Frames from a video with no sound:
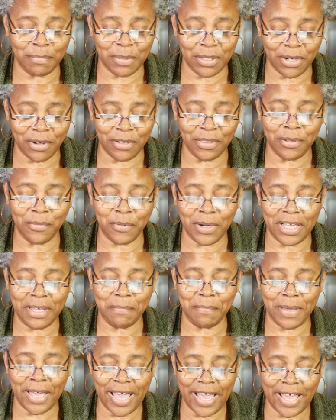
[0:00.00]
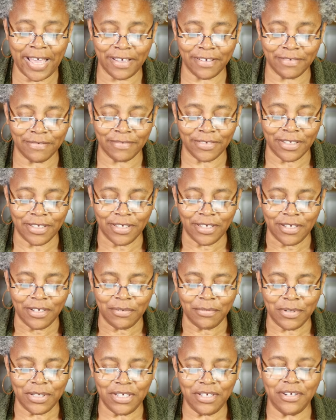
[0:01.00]
But on the way back,
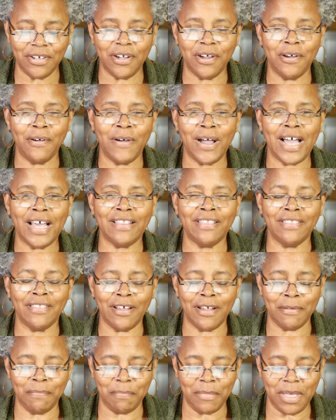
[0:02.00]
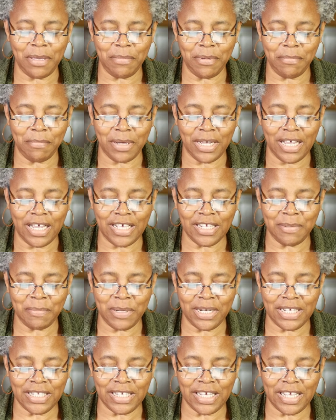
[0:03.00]
well, you know, I thought maybe my
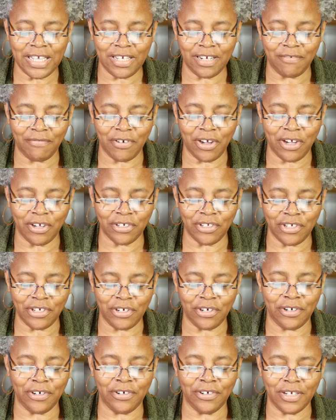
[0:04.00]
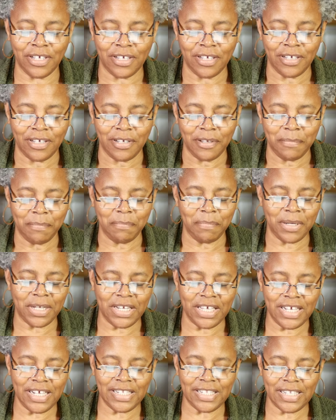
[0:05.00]
husband had taken a wrong turn, but
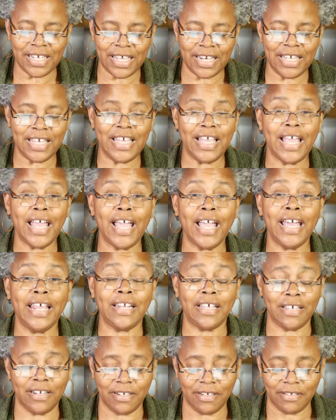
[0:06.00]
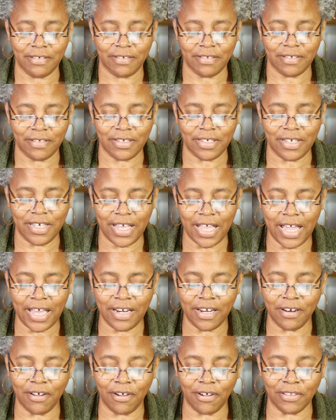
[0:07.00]
he said he had it. He had
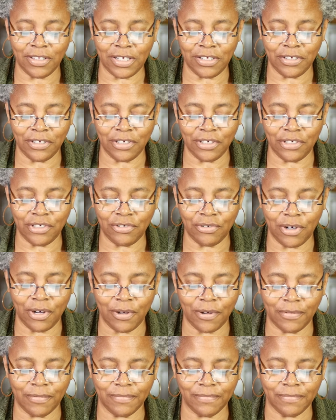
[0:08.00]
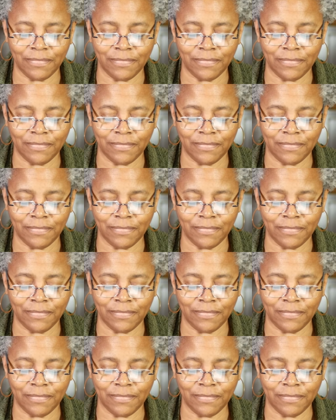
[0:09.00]
it all under control.